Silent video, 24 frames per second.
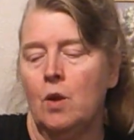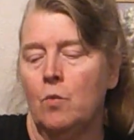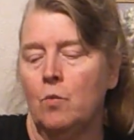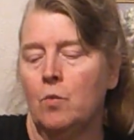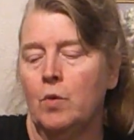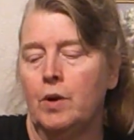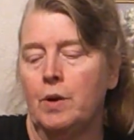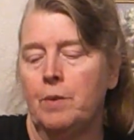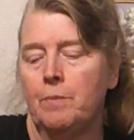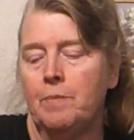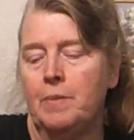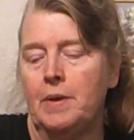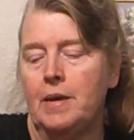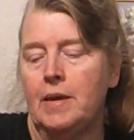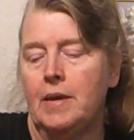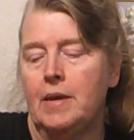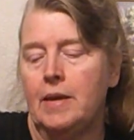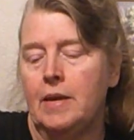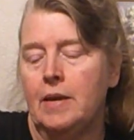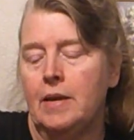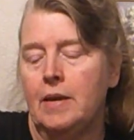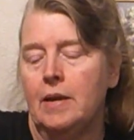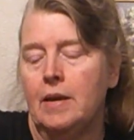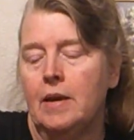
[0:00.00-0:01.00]
Would it
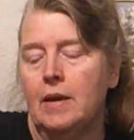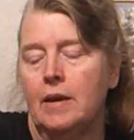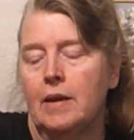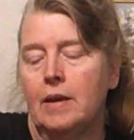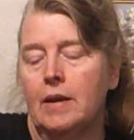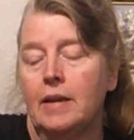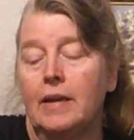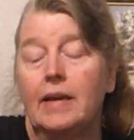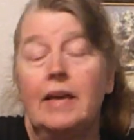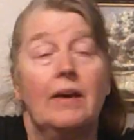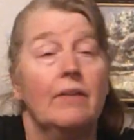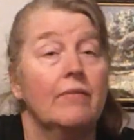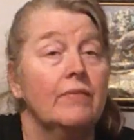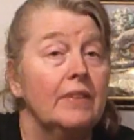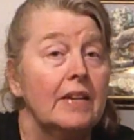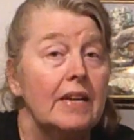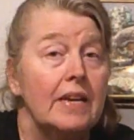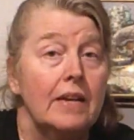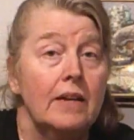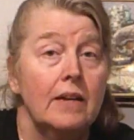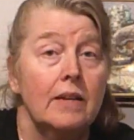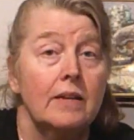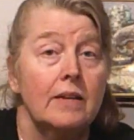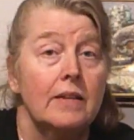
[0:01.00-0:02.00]
be
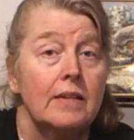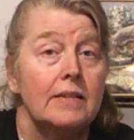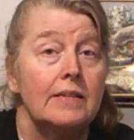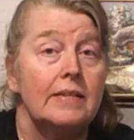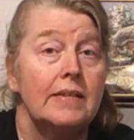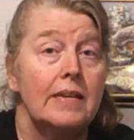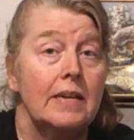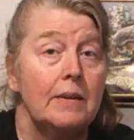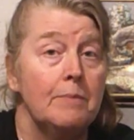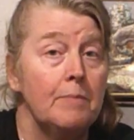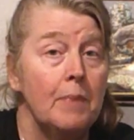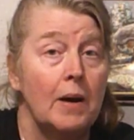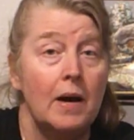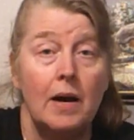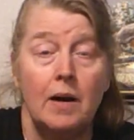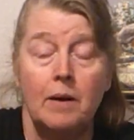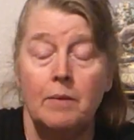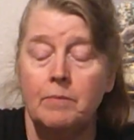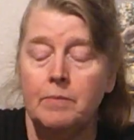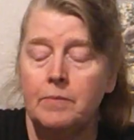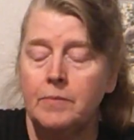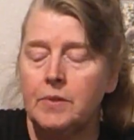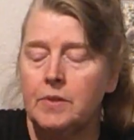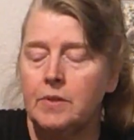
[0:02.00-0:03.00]
gifting seed
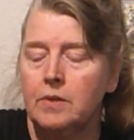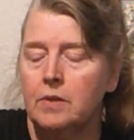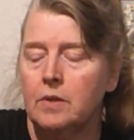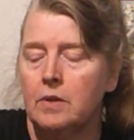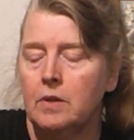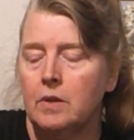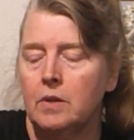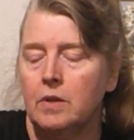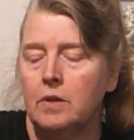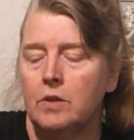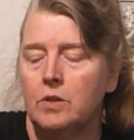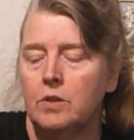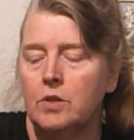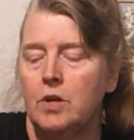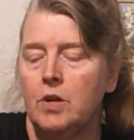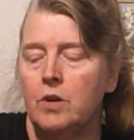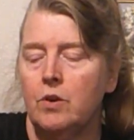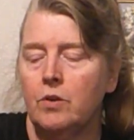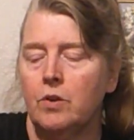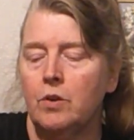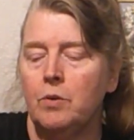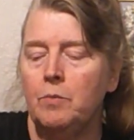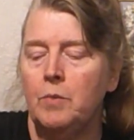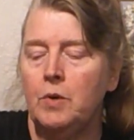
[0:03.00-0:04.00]
bombs to your
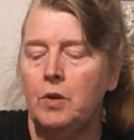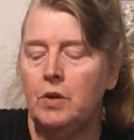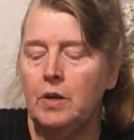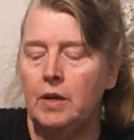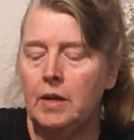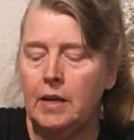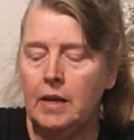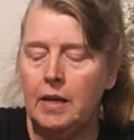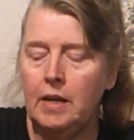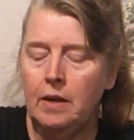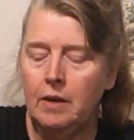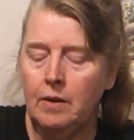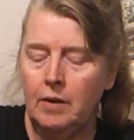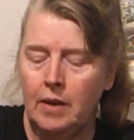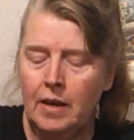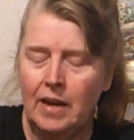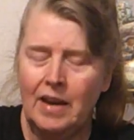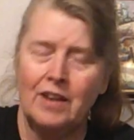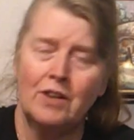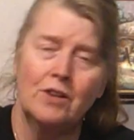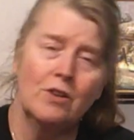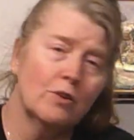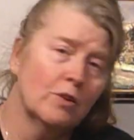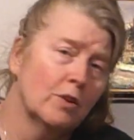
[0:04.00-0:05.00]
community?
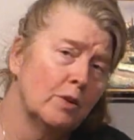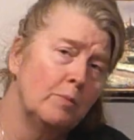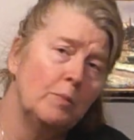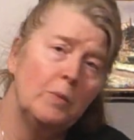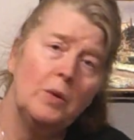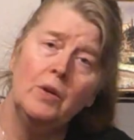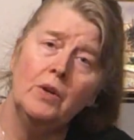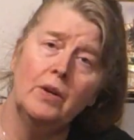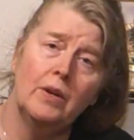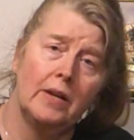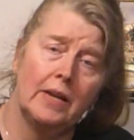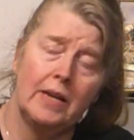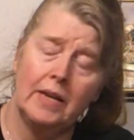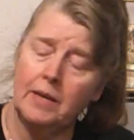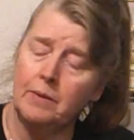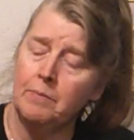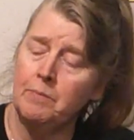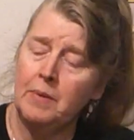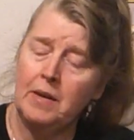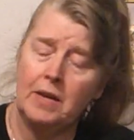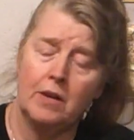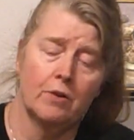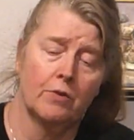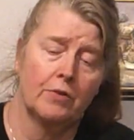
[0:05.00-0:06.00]
And your community can
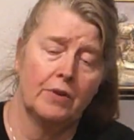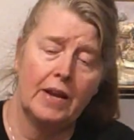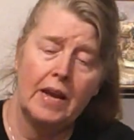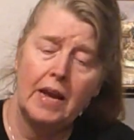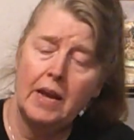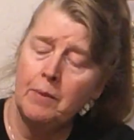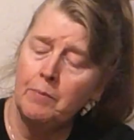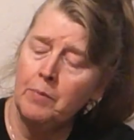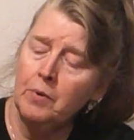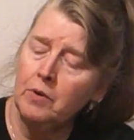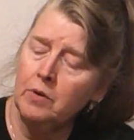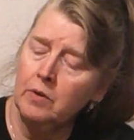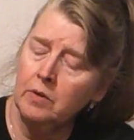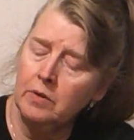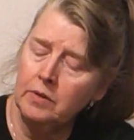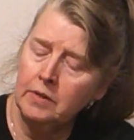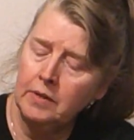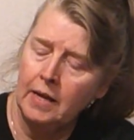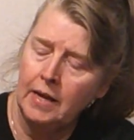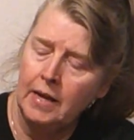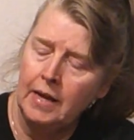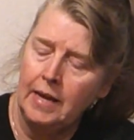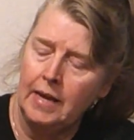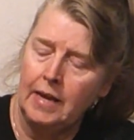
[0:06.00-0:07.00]
be your neighbors,
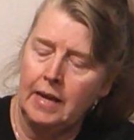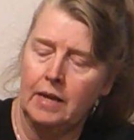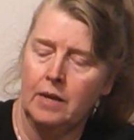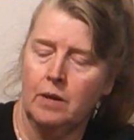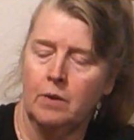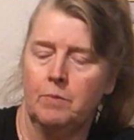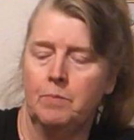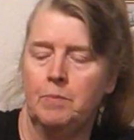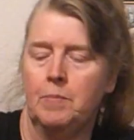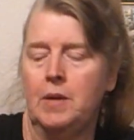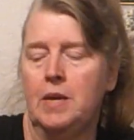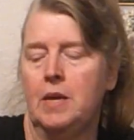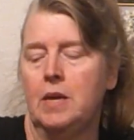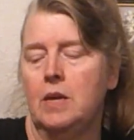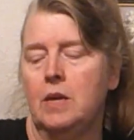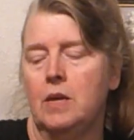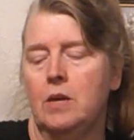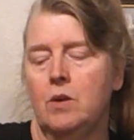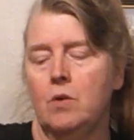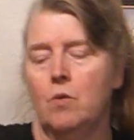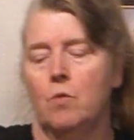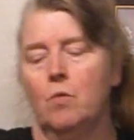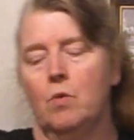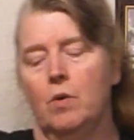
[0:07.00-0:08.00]
it could be
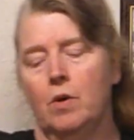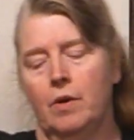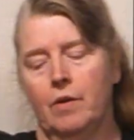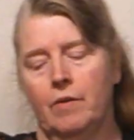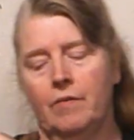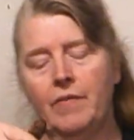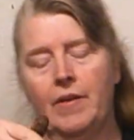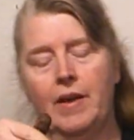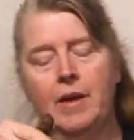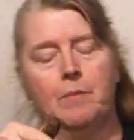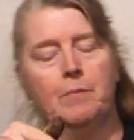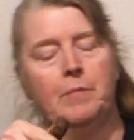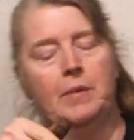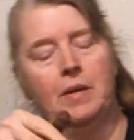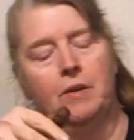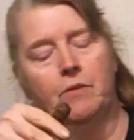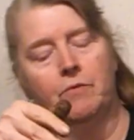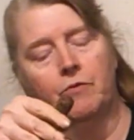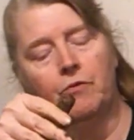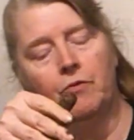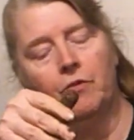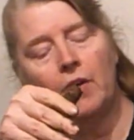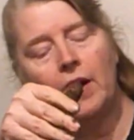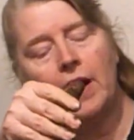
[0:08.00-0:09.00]
your family
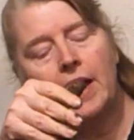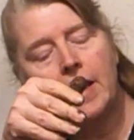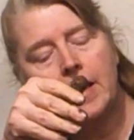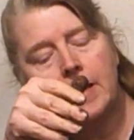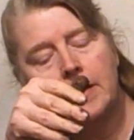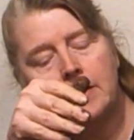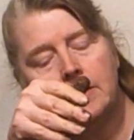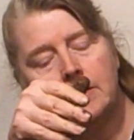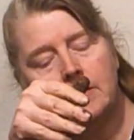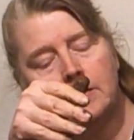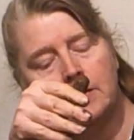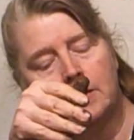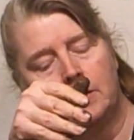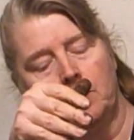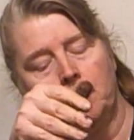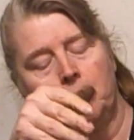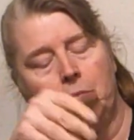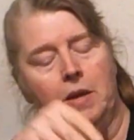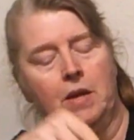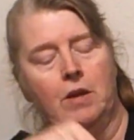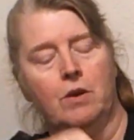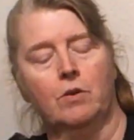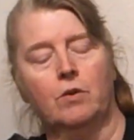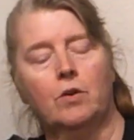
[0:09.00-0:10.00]
and friends, it could
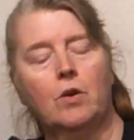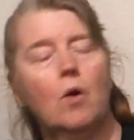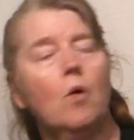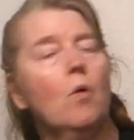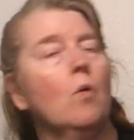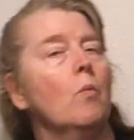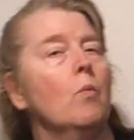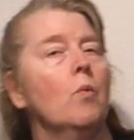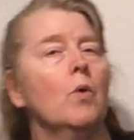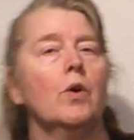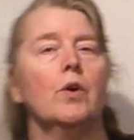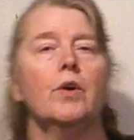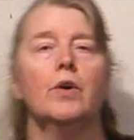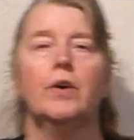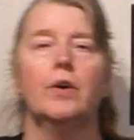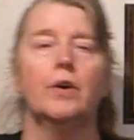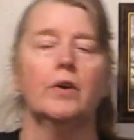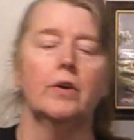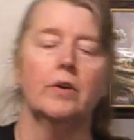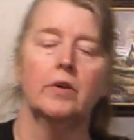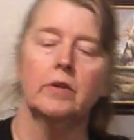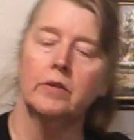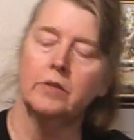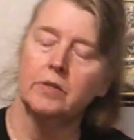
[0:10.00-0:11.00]
be your
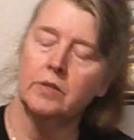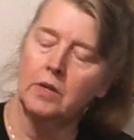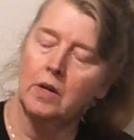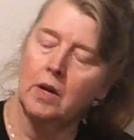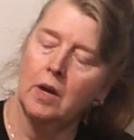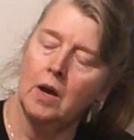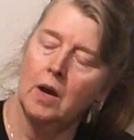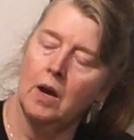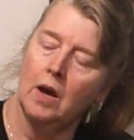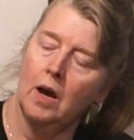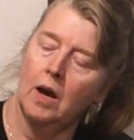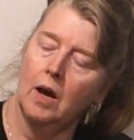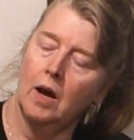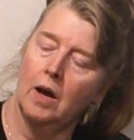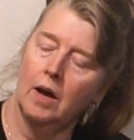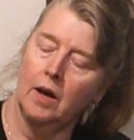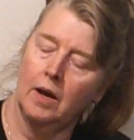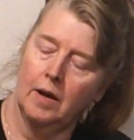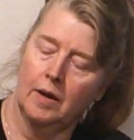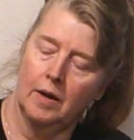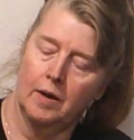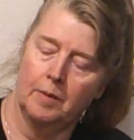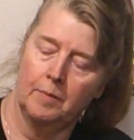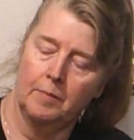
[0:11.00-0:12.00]
co-workers,
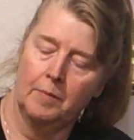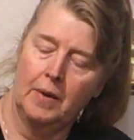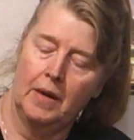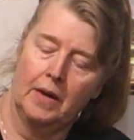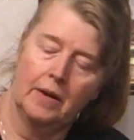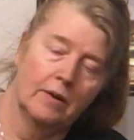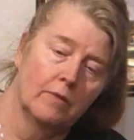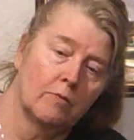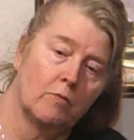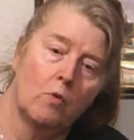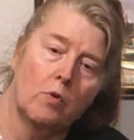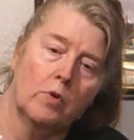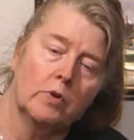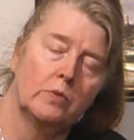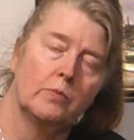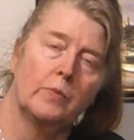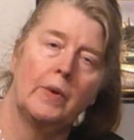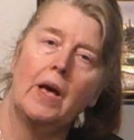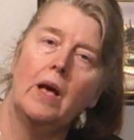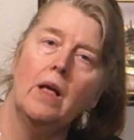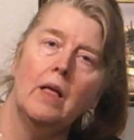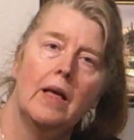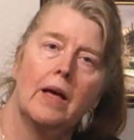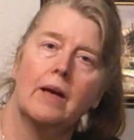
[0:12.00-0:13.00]
and of course
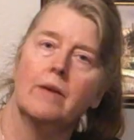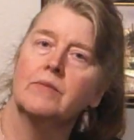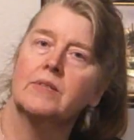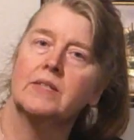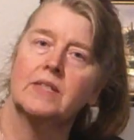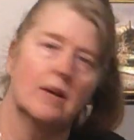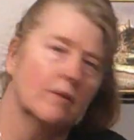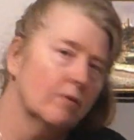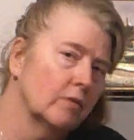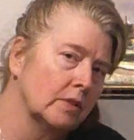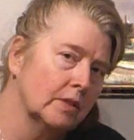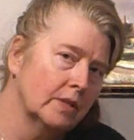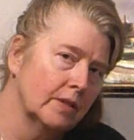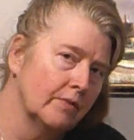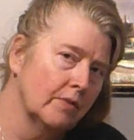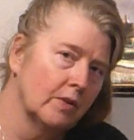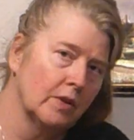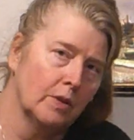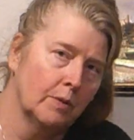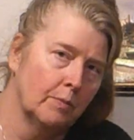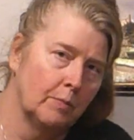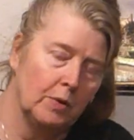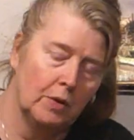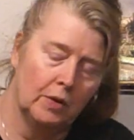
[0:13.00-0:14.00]
we all have several
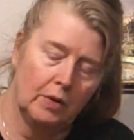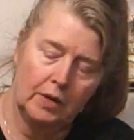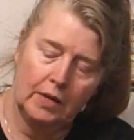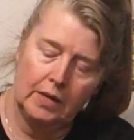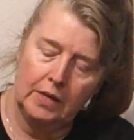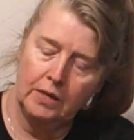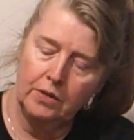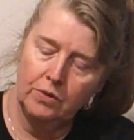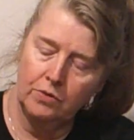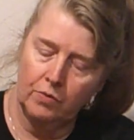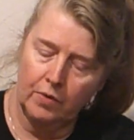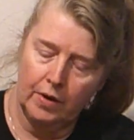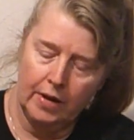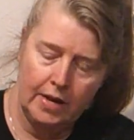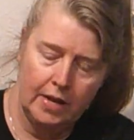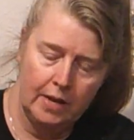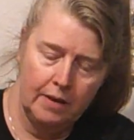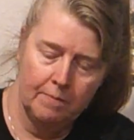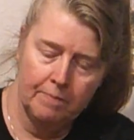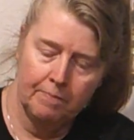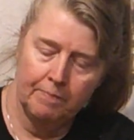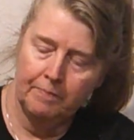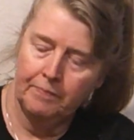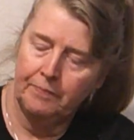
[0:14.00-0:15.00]
different communities,
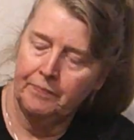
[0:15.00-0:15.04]
right?